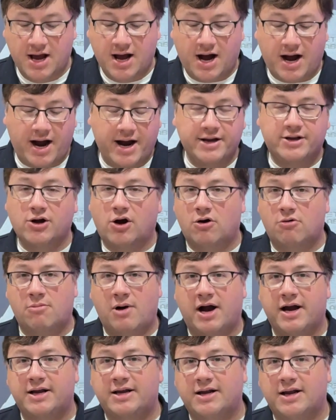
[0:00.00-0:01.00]
I don't
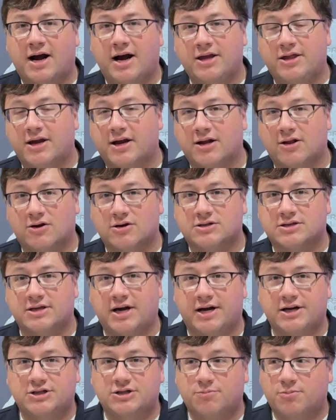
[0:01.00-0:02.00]
mind it. I think it looks
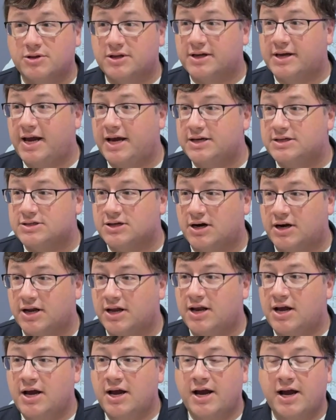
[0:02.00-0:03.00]
nice. You put the case on
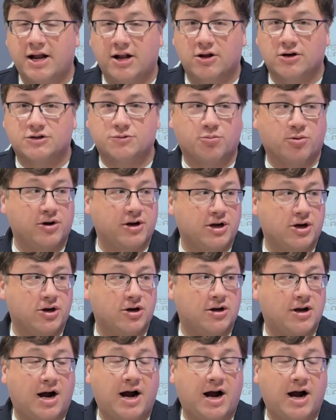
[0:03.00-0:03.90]
it, it looks pretty good.